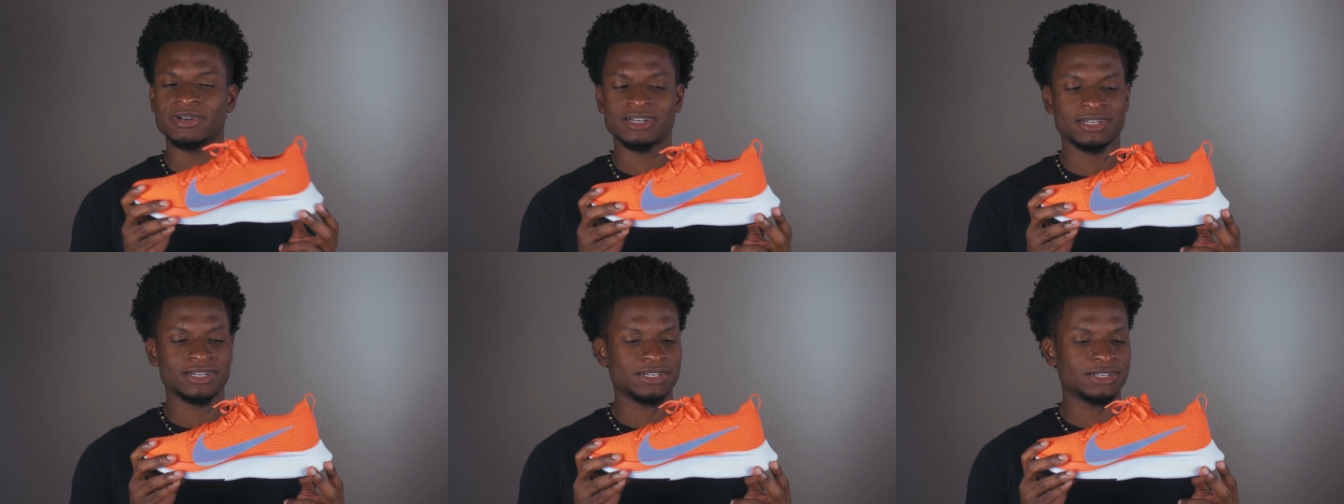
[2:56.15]

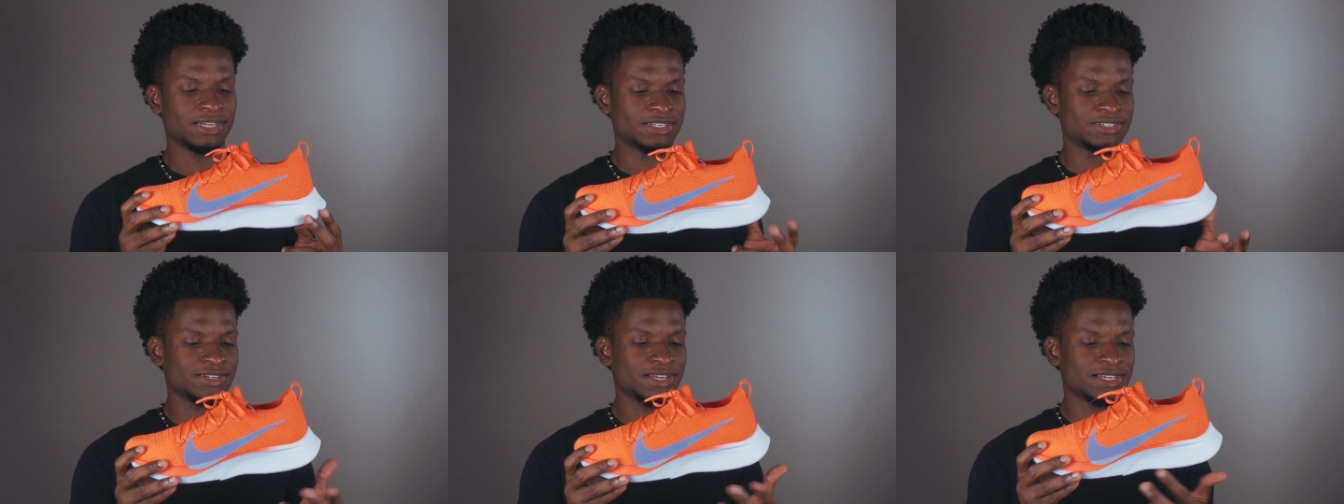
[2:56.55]
Uh,
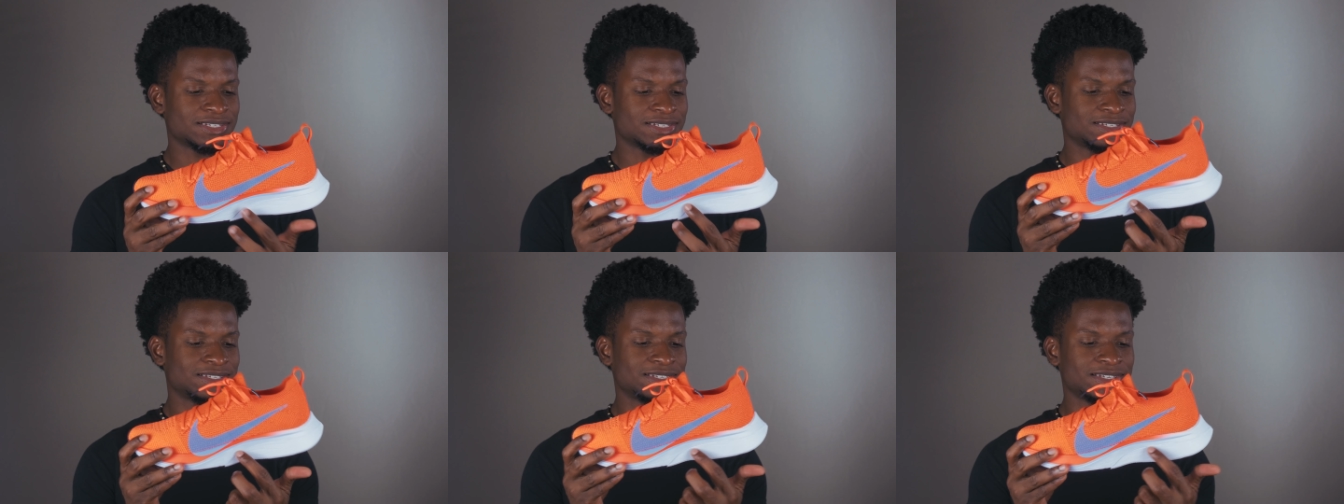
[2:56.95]
as you guys
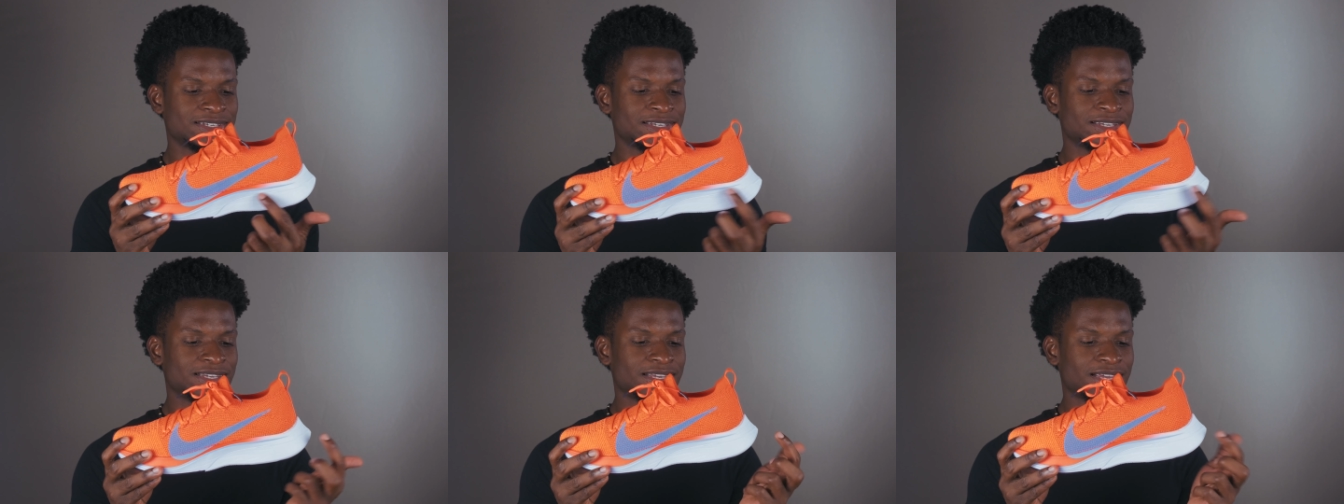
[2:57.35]
can
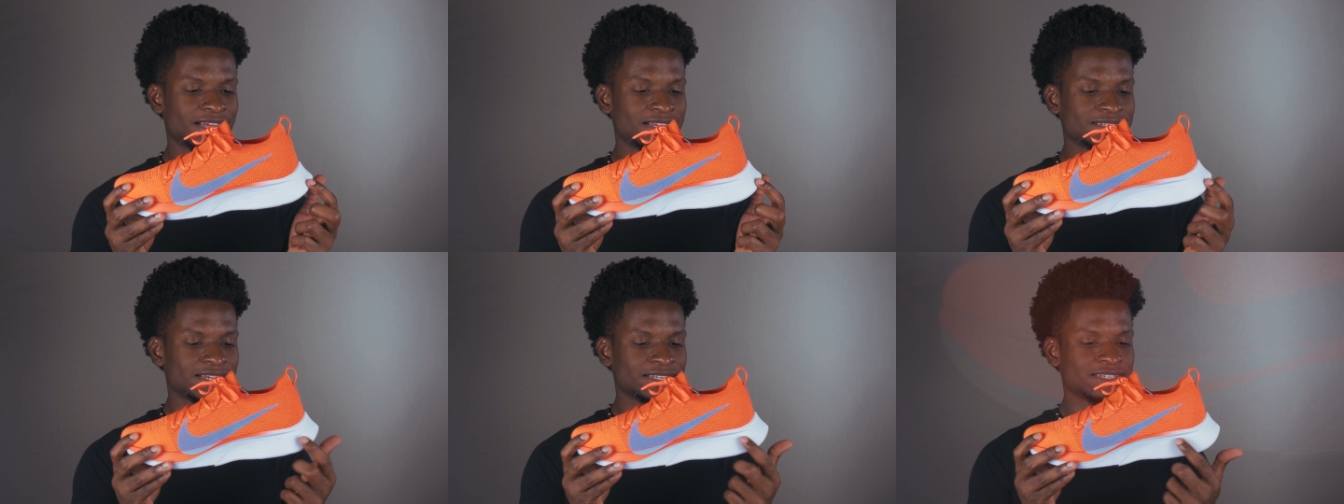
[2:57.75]
see, it
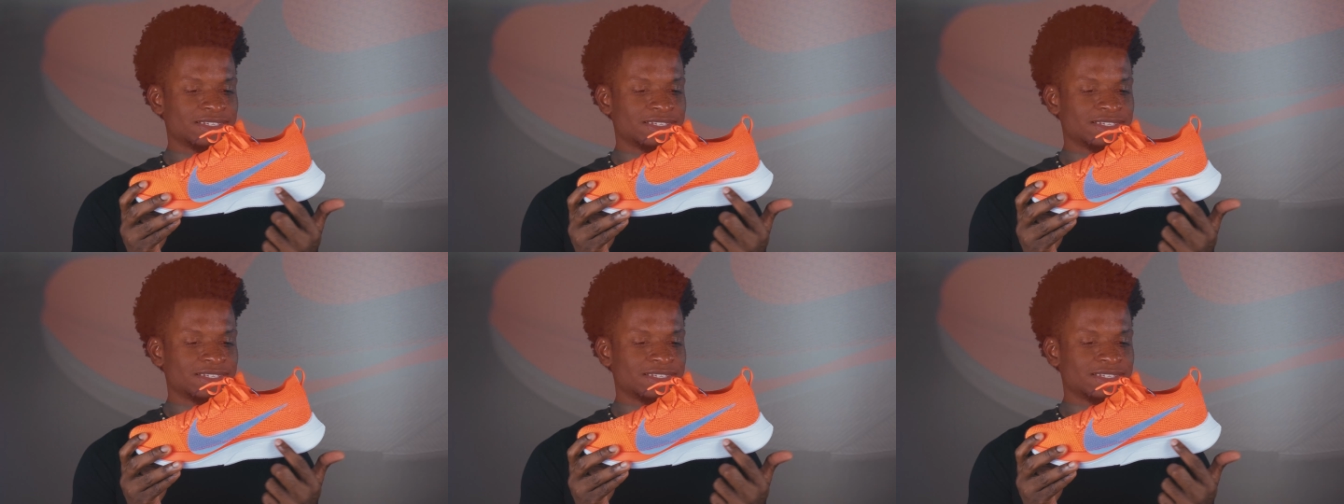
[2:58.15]
has like